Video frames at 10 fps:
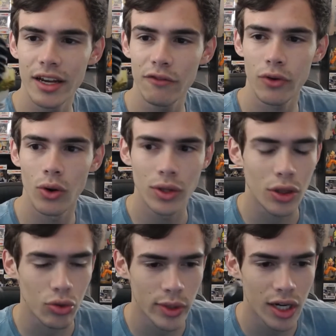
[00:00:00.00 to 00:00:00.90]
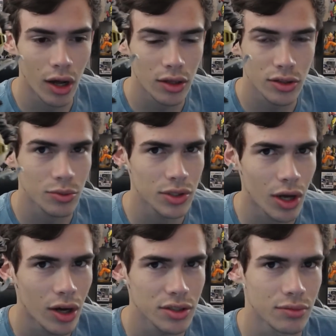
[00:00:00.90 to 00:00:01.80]
for only $3 was
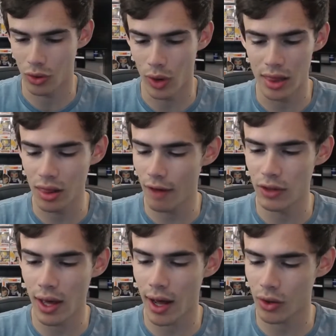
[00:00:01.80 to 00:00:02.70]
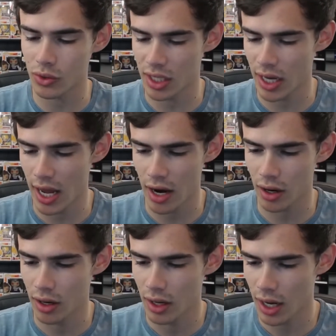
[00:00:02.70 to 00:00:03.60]
awesome. I love the goggles and
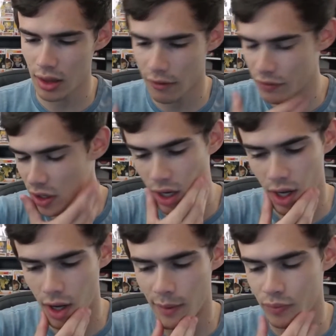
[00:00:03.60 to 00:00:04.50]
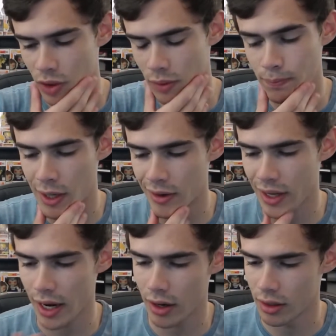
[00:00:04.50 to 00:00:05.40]
hair. I love the beard
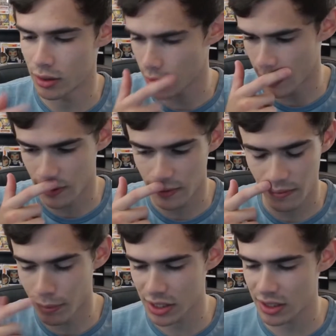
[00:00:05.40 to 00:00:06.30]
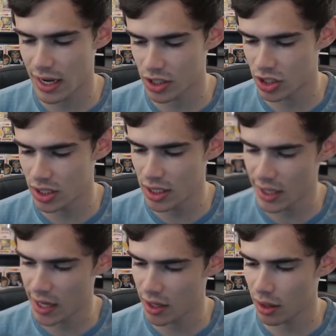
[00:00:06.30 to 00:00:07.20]
hair and mustache
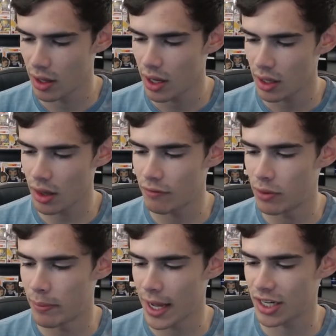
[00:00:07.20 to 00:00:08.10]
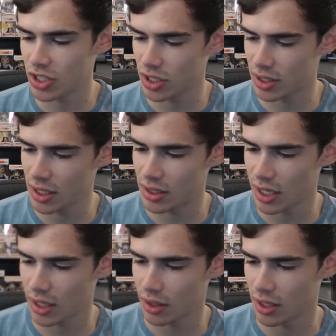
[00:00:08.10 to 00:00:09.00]
detail. Love the bandages
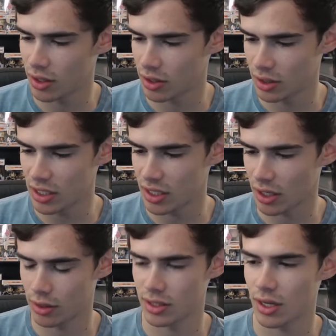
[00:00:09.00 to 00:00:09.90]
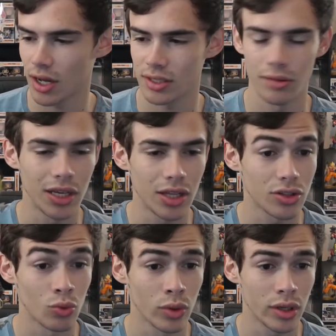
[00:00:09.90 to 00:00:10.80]
detail and the detail on his costume. He looks
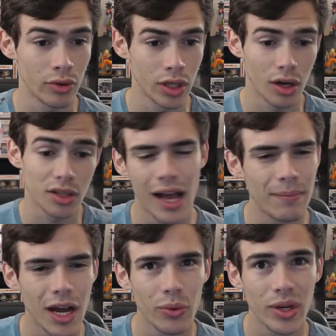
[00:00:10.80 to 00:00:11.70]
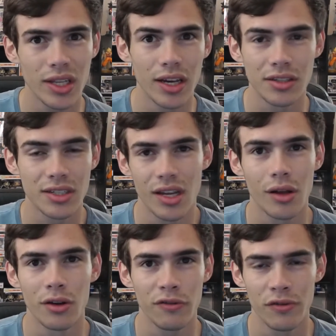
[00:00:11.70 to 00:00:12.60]
really, really awesome. I'm not really a
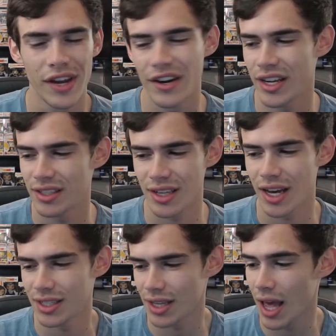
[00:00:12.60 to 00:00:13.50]
stickler for variants, guys.